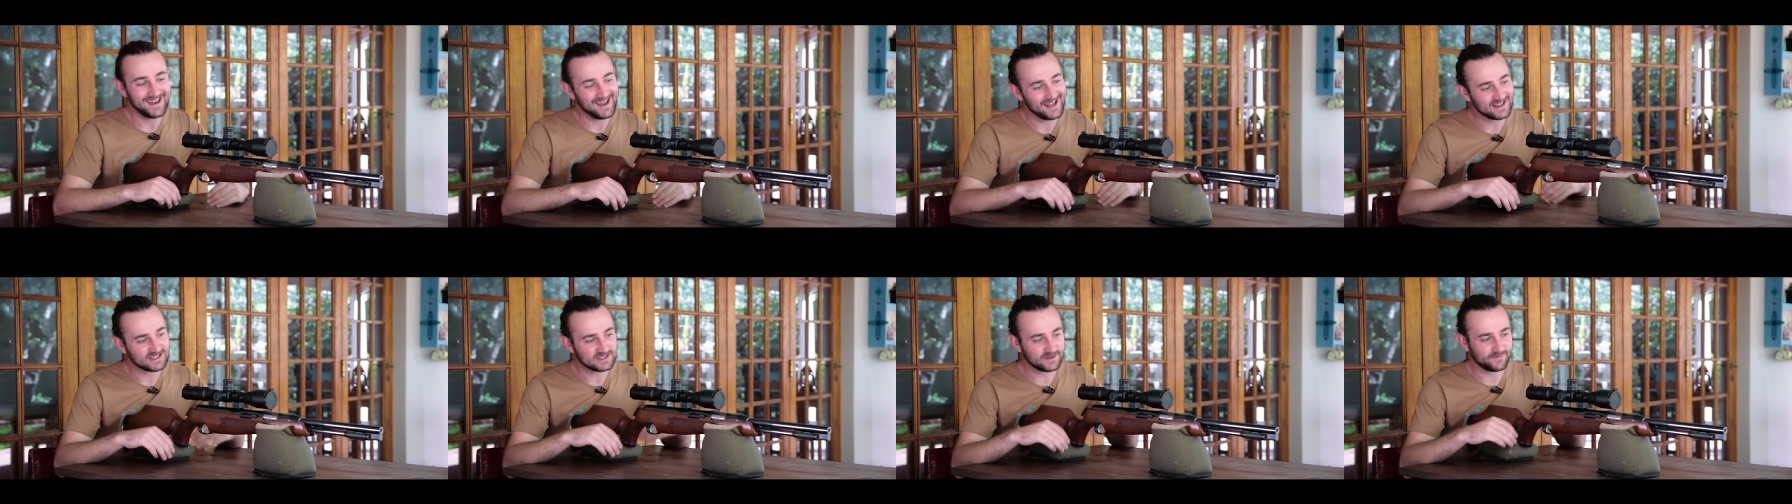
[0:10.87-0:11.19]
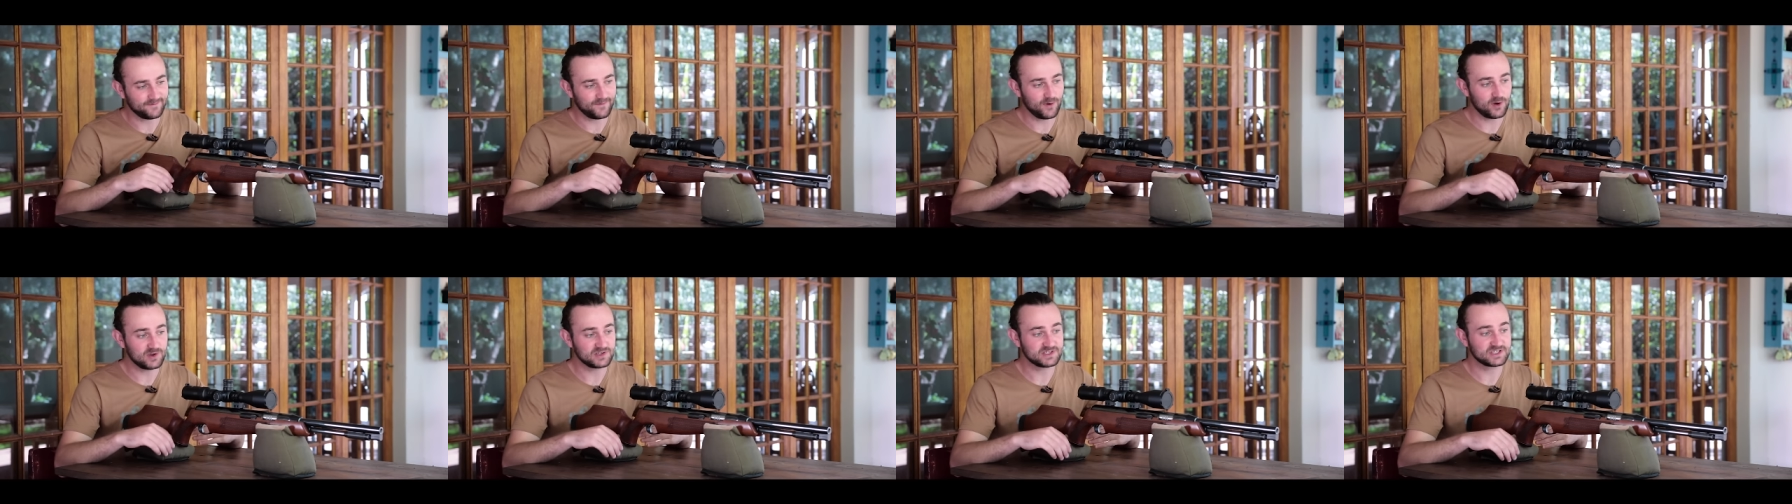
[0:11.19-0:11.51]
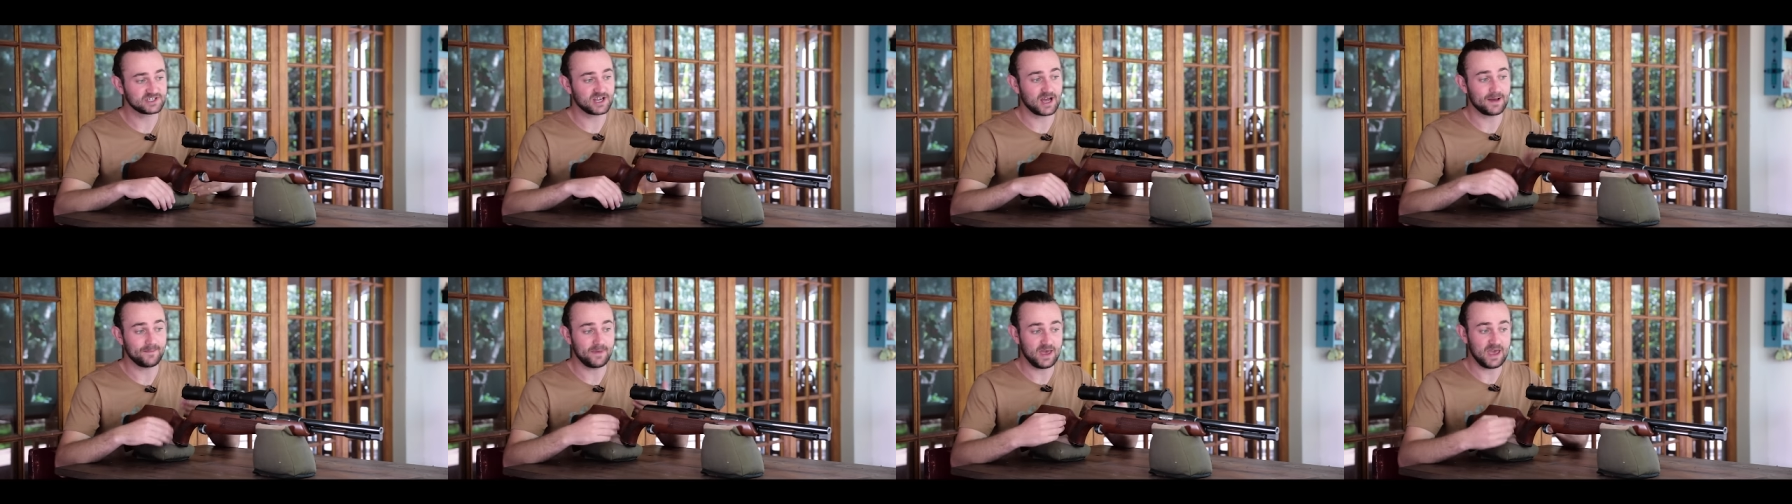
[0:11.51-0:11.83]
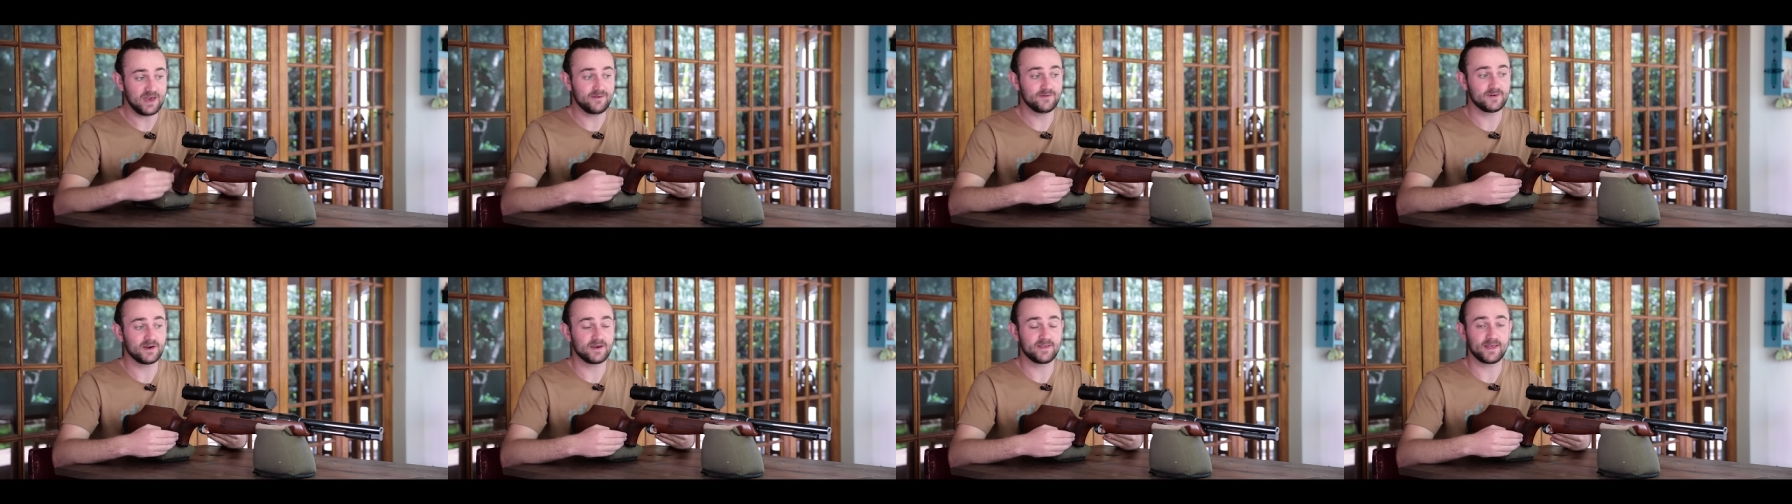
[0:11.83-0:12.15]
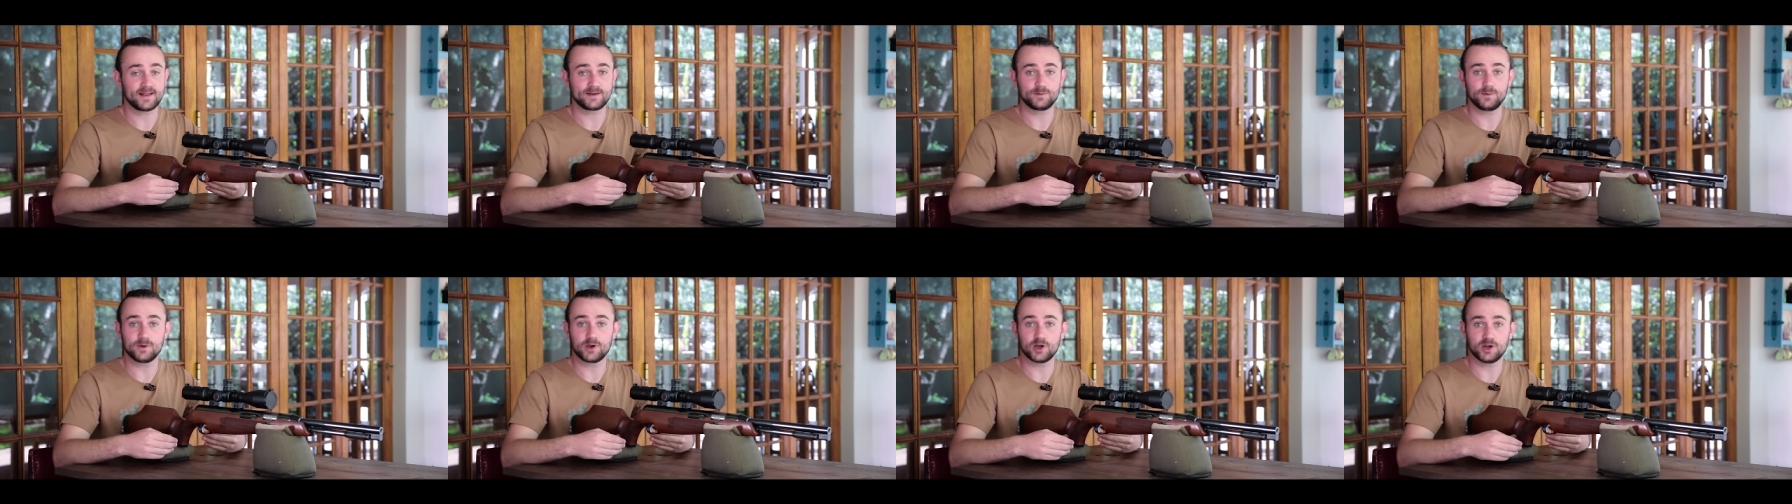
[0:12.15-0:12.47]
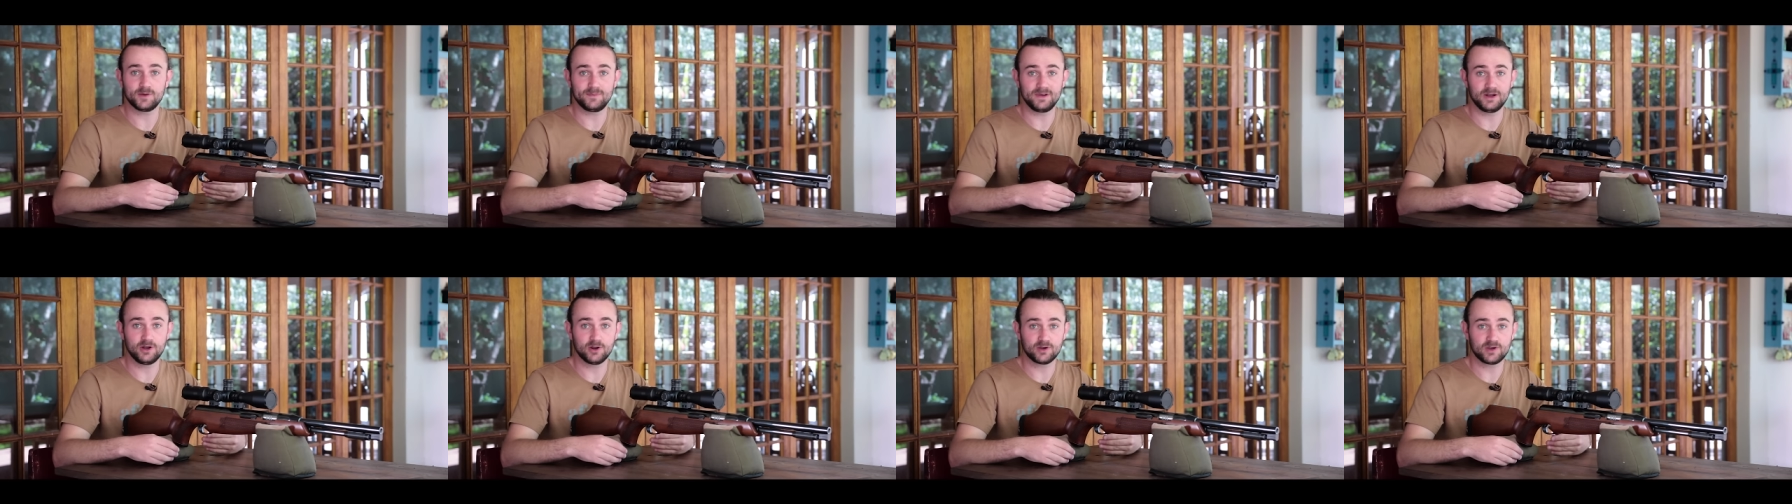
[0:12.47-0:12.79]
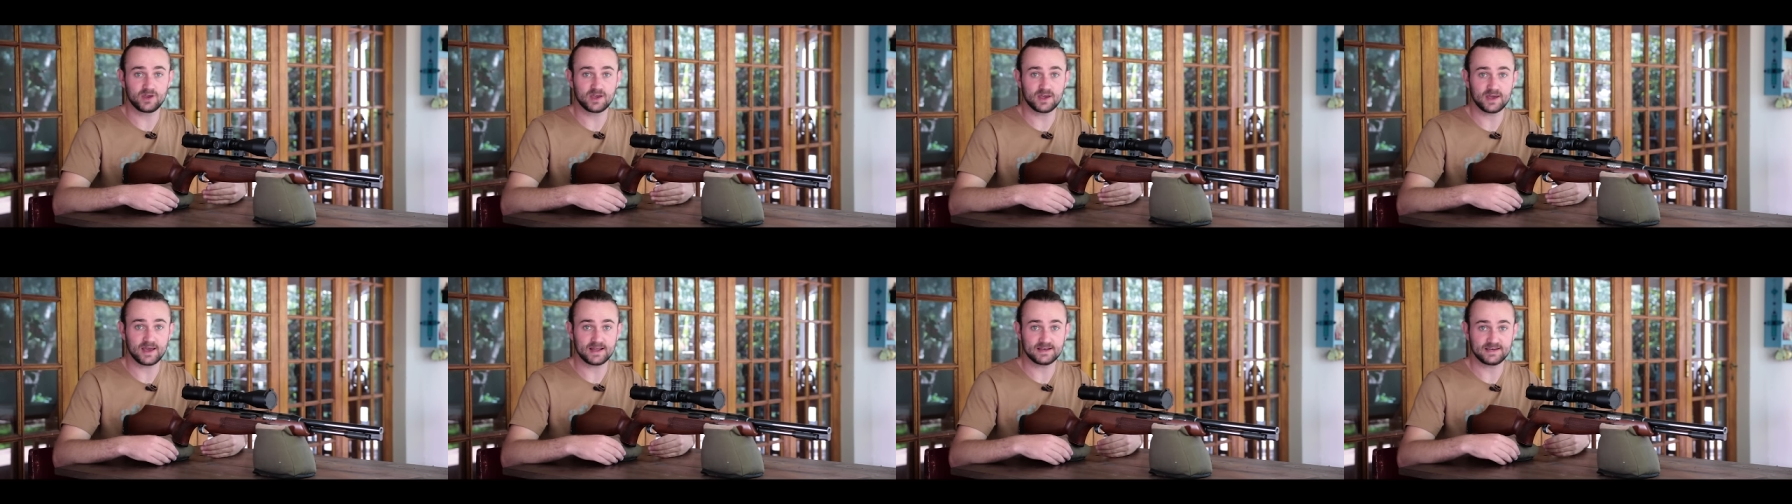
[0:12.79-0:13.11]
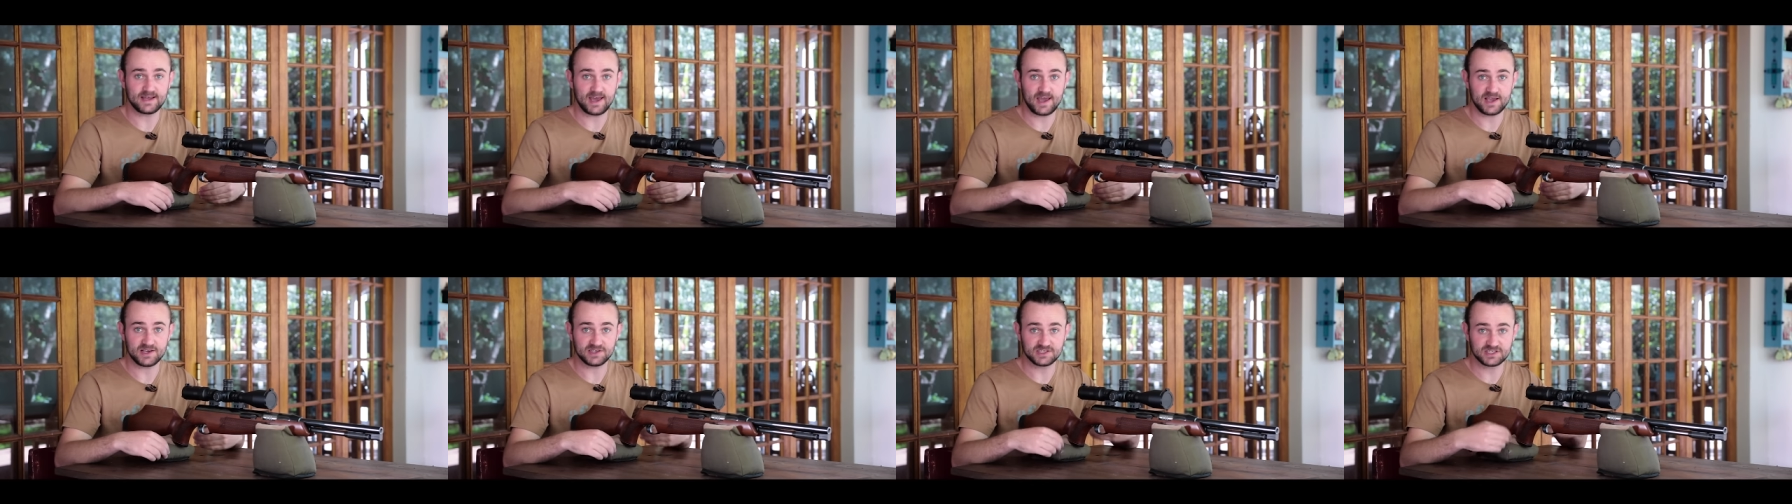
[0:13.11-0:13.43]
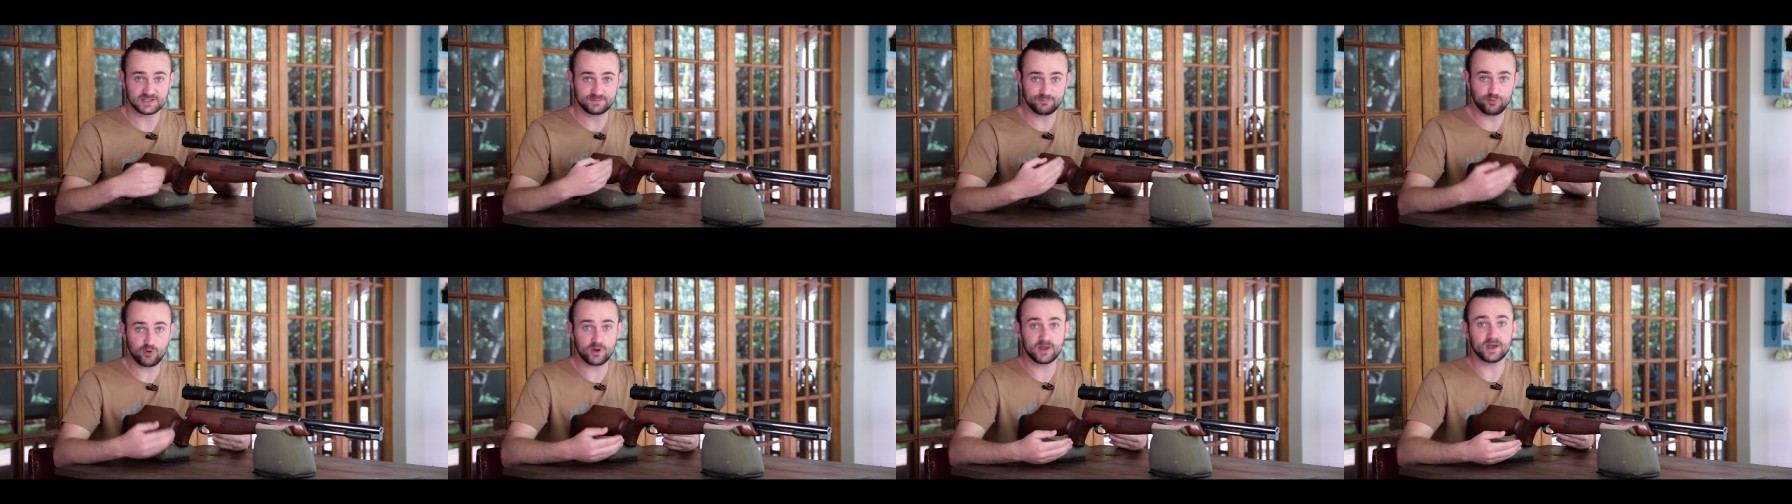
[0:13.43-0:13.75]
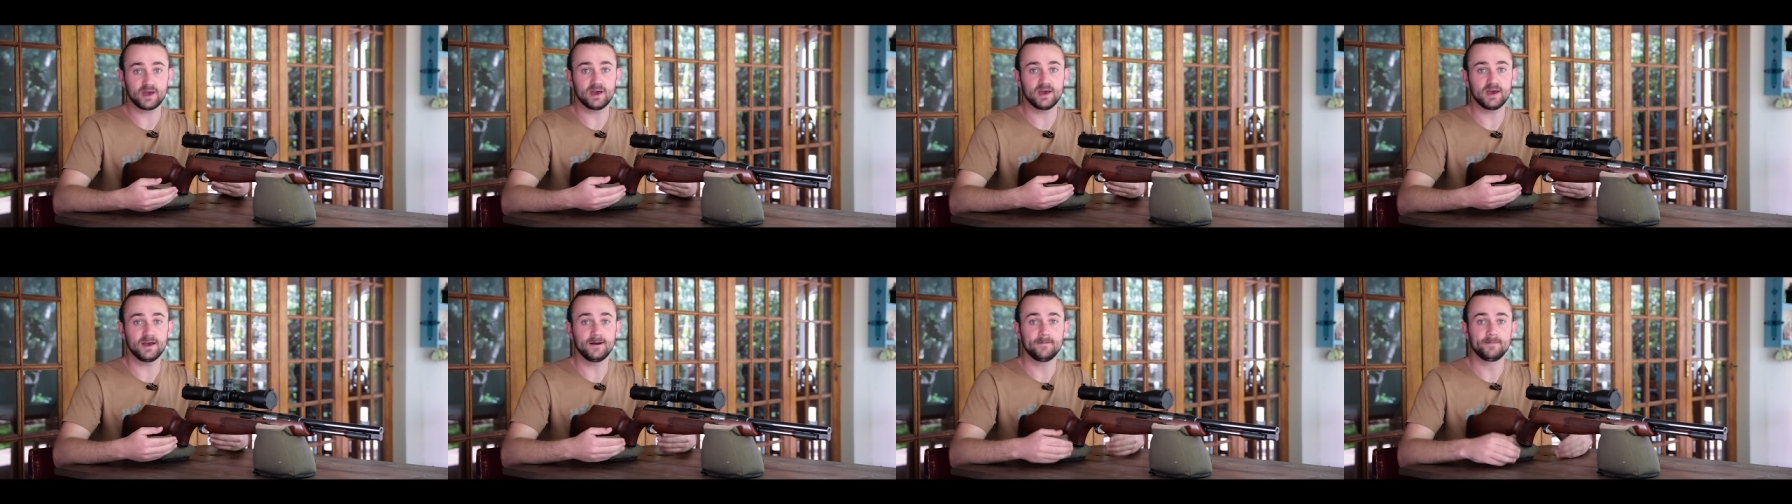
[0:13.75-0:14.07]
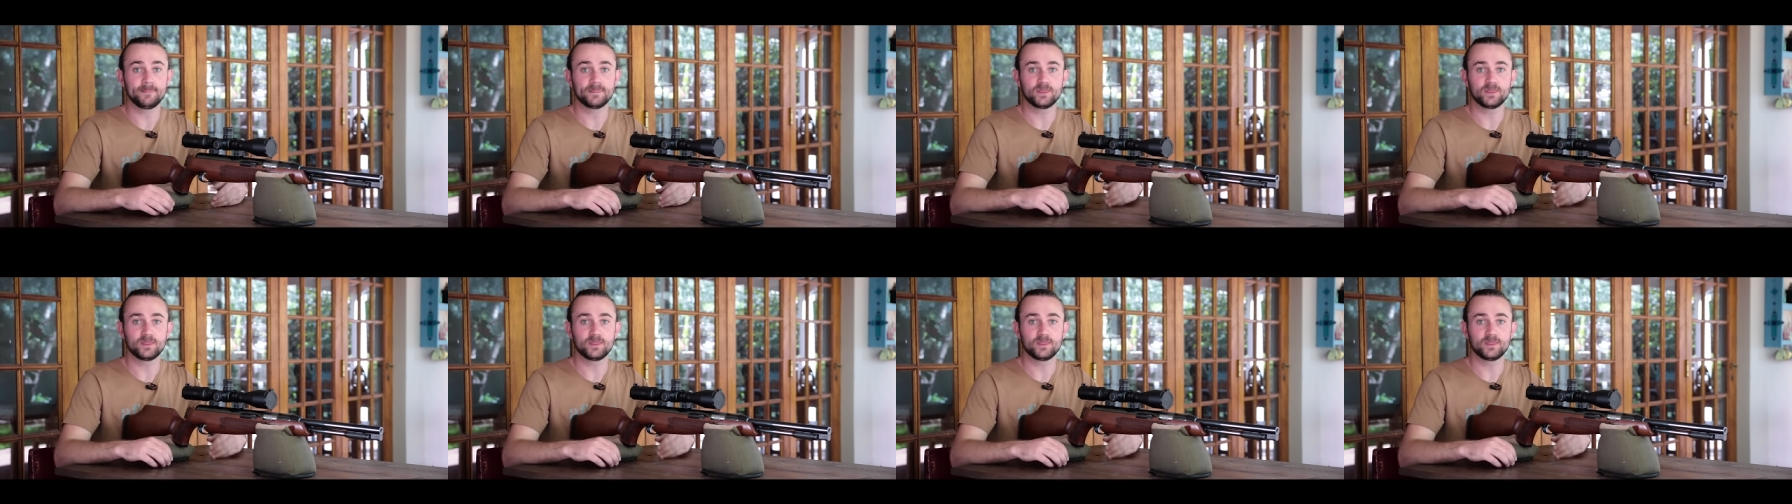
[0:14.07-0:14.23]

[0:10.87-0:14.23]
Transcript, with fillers: it's the first time ever that we're going to be looking at a Springer